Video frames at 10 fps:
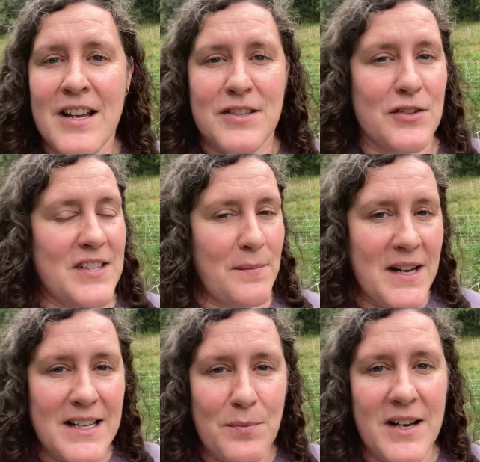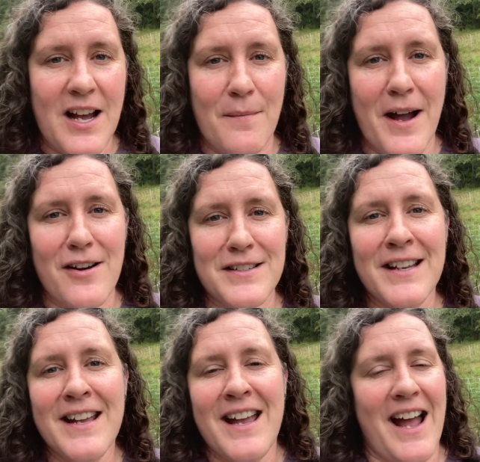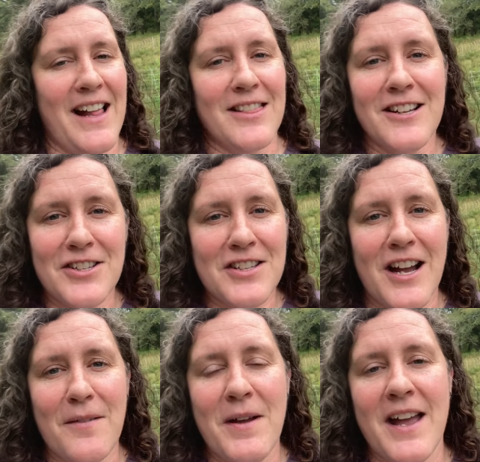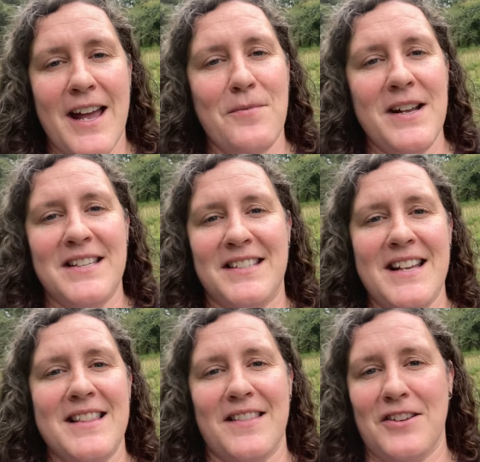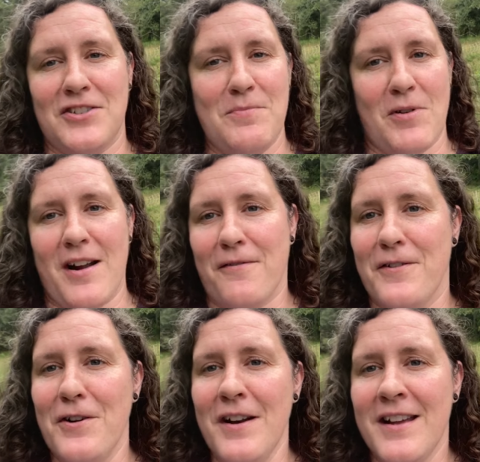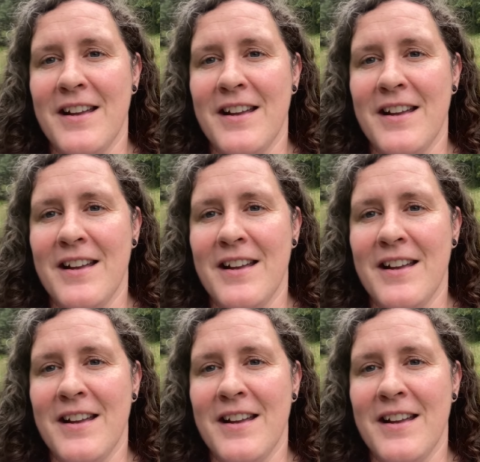So some days we'd come out at lunchtime and we'd see that the sheep were out of food,